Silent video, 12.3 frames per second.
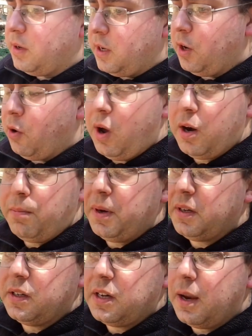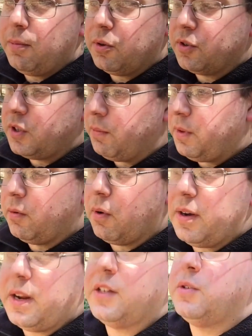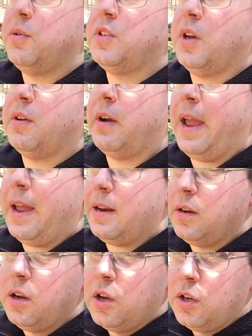you know, on a picnic table or something right next to each other and